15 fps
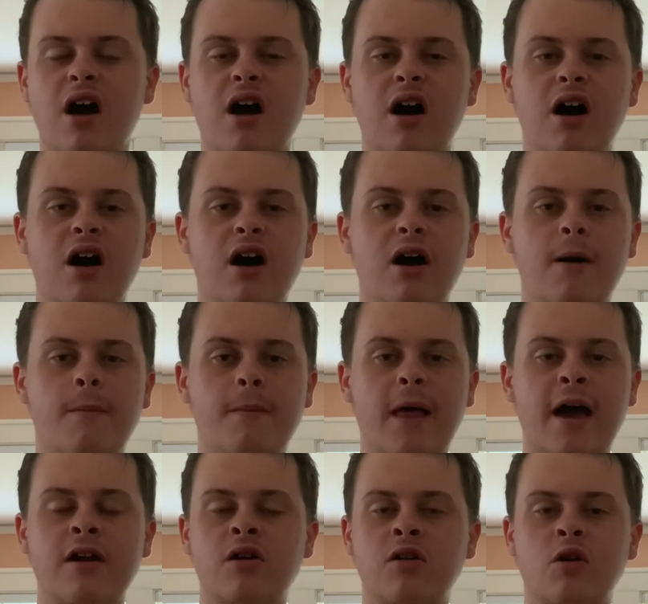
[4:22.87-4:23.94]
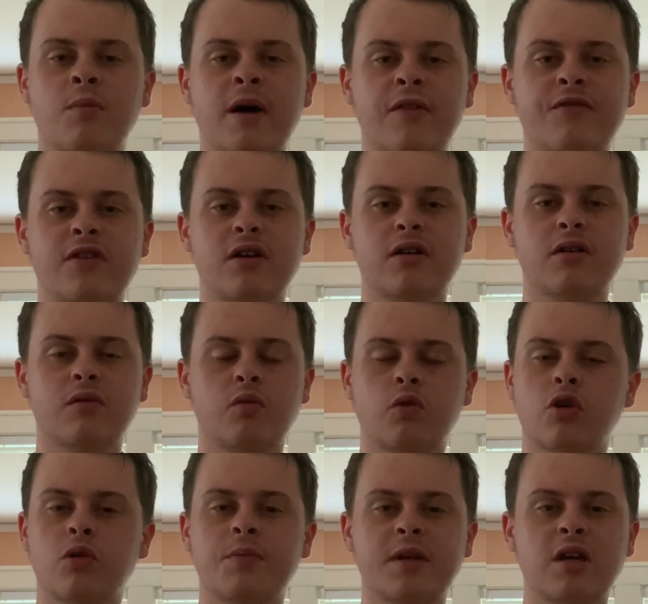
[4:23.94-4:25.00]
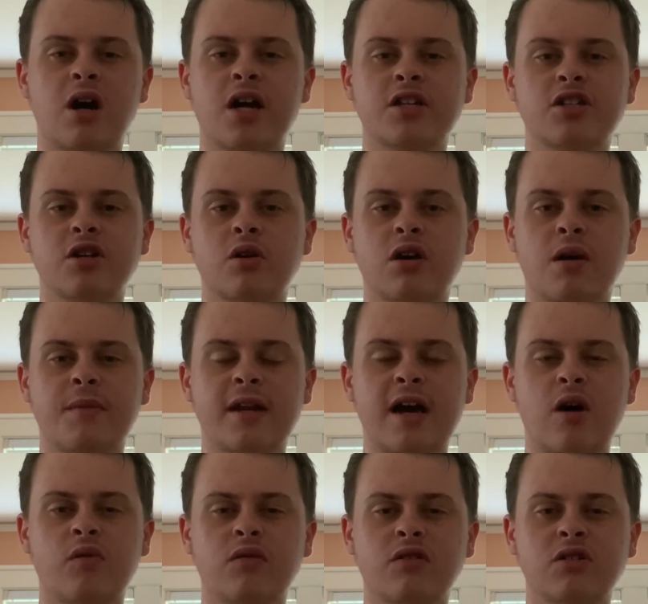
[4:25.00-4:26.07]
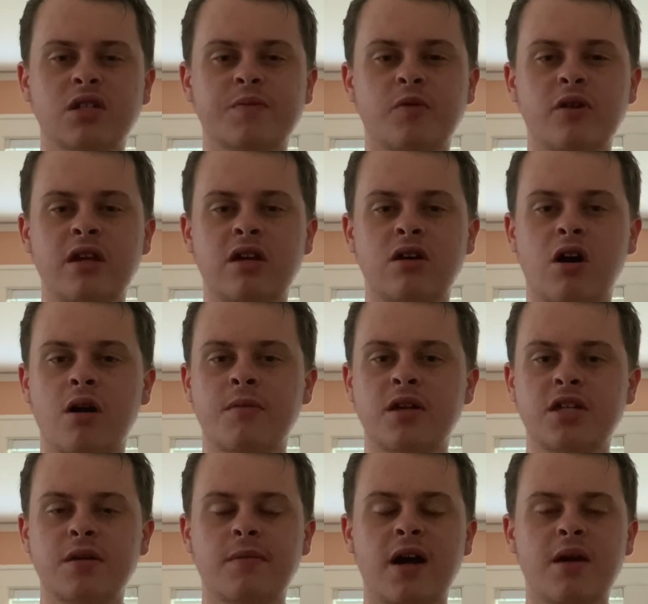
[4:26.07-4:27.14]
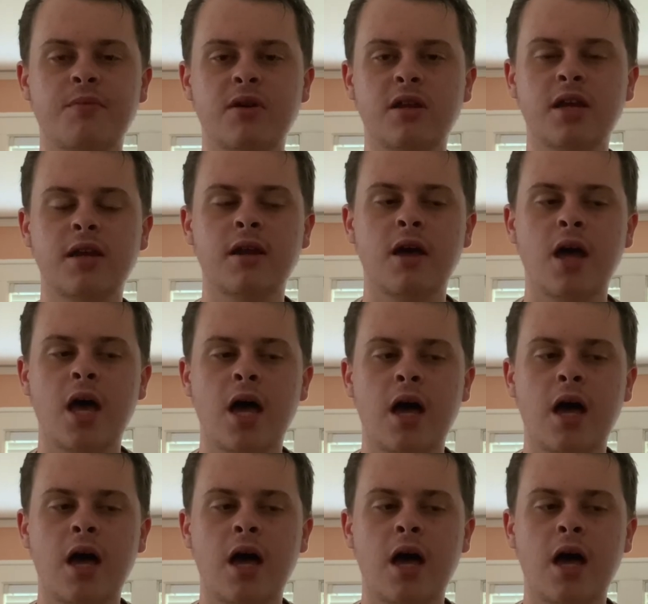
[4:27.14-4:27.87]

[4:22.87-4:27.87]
I don't know about the World Beyond show coming out. Looks pretty garbage in my opinion.